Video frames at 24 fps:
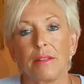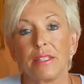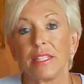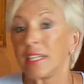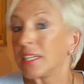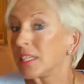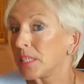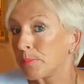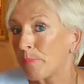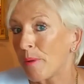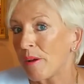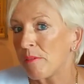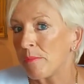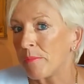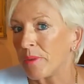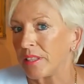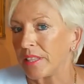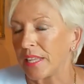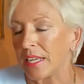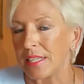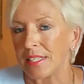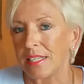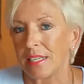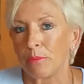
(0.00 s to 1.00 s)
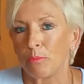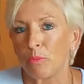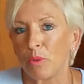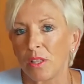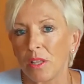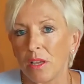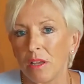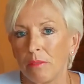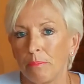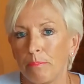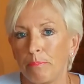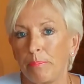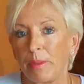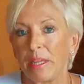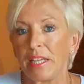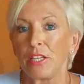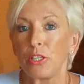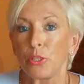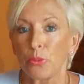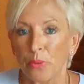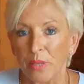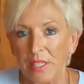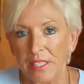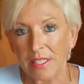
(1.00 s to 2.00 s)
experiment they did with a
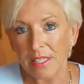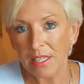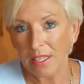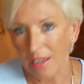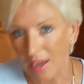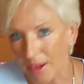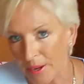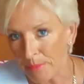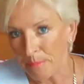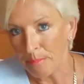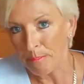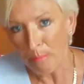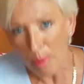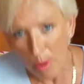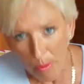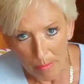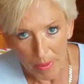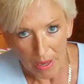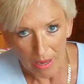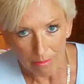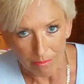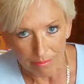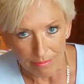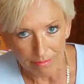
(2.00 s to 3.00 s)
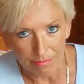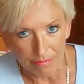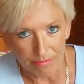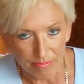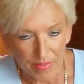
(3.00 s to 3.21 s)
B-29 bomber.